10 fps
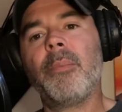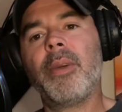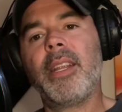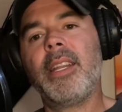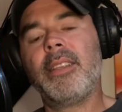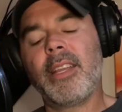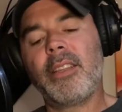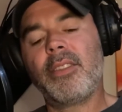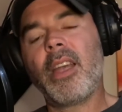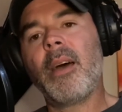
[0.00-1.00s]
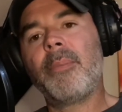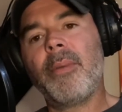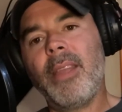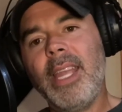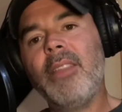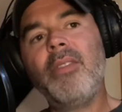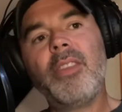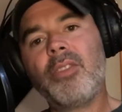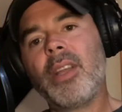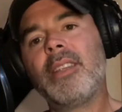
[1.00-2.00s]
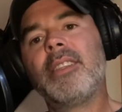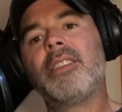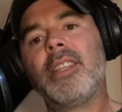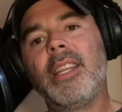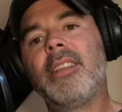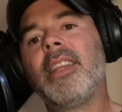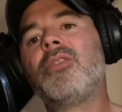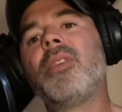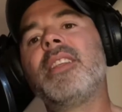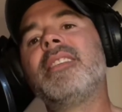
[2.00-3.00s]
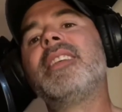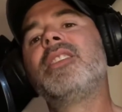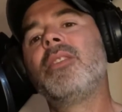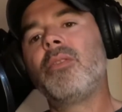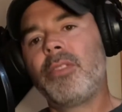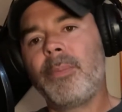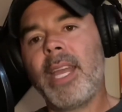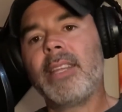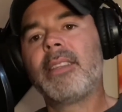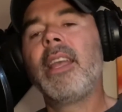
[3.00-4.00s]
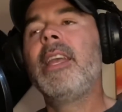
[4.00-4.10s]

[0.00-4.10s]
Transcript: but it is a stop in the transition. It is a transitional space.